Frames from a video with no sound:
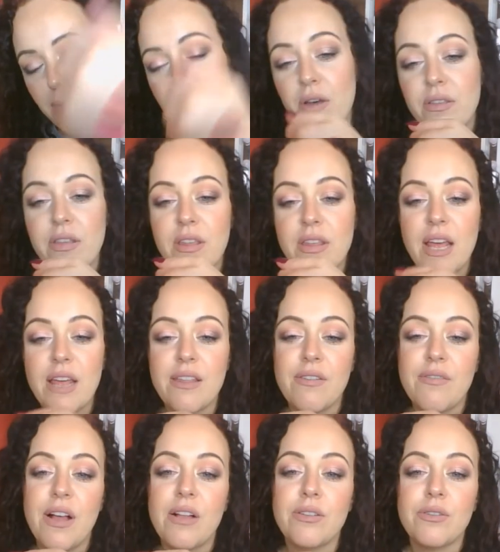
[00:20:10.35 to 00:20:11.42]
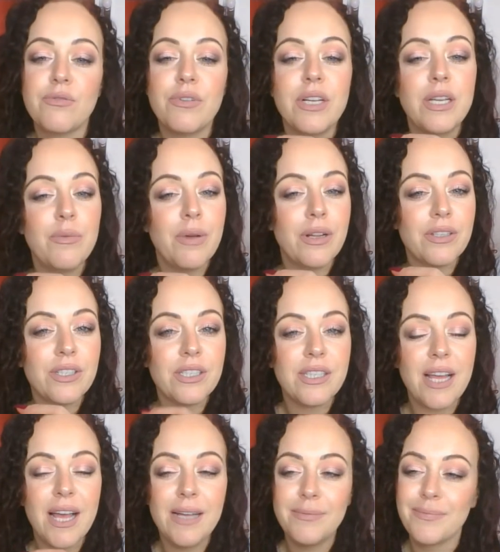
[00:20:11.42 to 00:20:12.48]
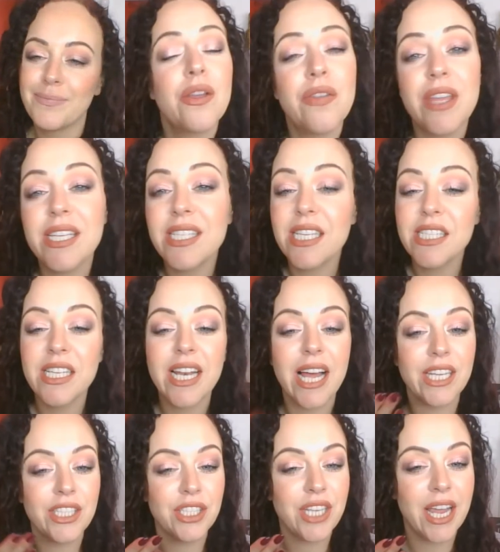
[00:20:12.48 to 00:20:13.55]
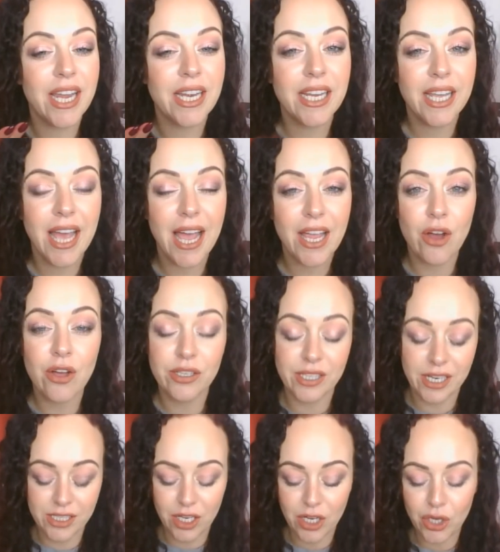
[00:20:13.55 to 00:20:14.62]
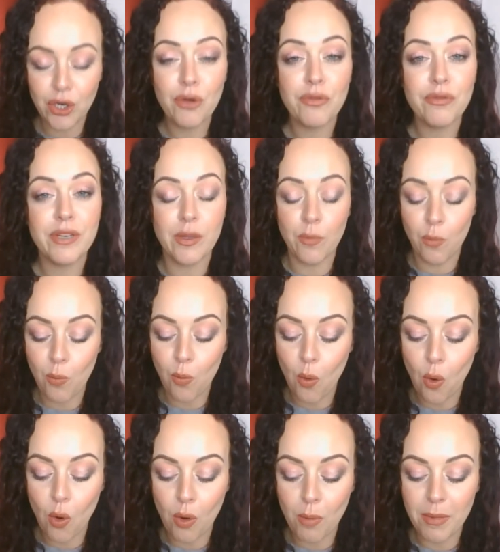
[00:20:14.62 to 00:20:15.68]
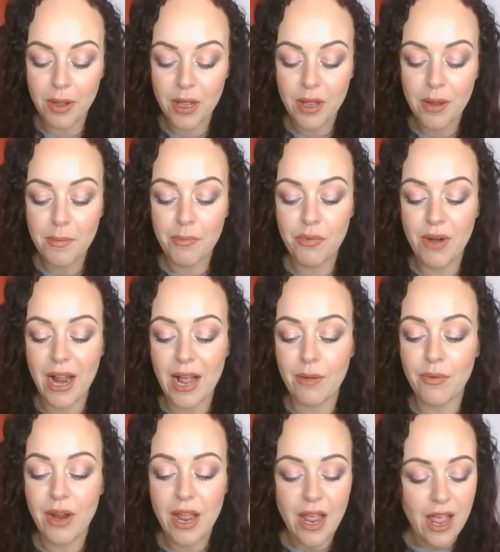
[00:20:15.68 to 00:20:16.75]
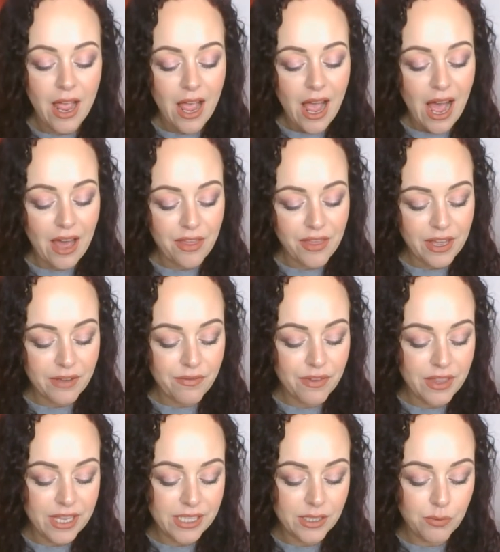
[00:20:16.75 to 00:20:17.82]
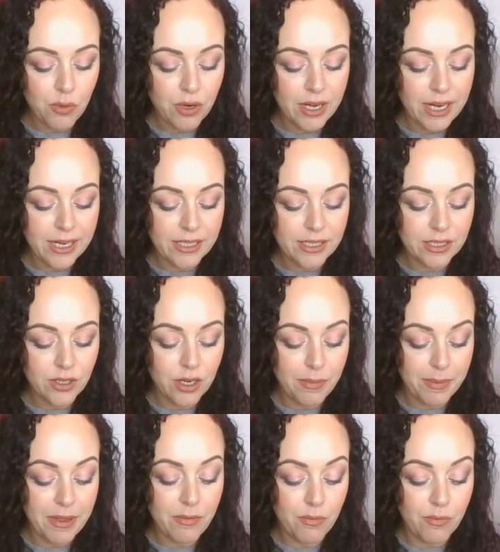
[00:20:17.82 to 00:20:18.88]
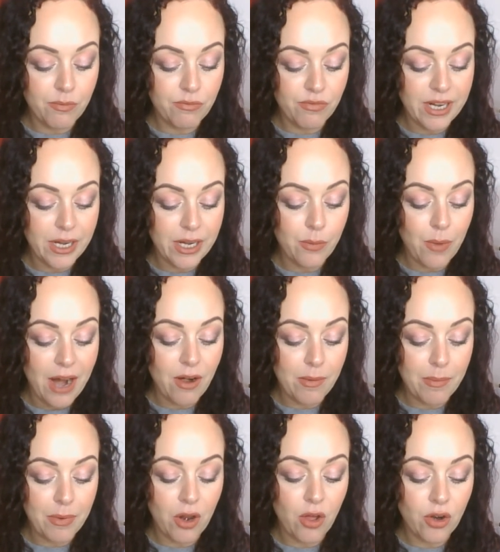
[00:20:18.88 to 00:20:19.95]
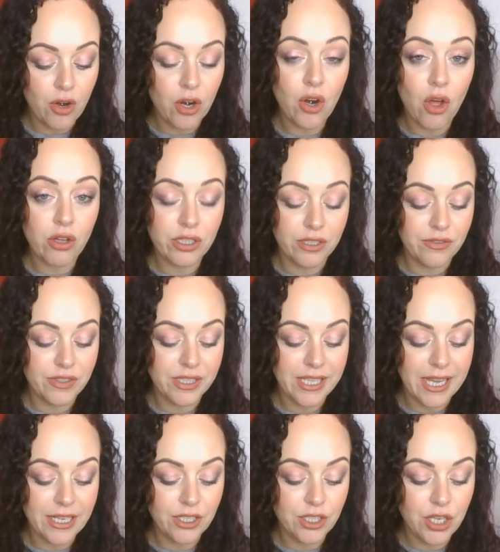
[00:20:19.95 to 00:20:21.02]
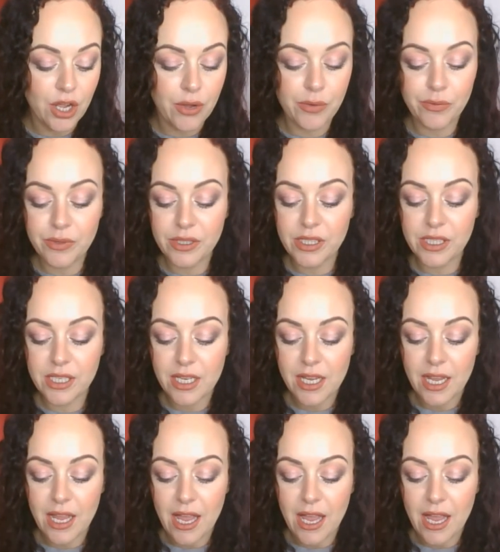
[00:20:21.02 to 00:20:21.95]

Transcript: But other than that, they've held up really well just there. So this is the last shade, Chaos, and it's a lovely warm brown. I think for this one, it's going to be really wearable on a lot of skin tones.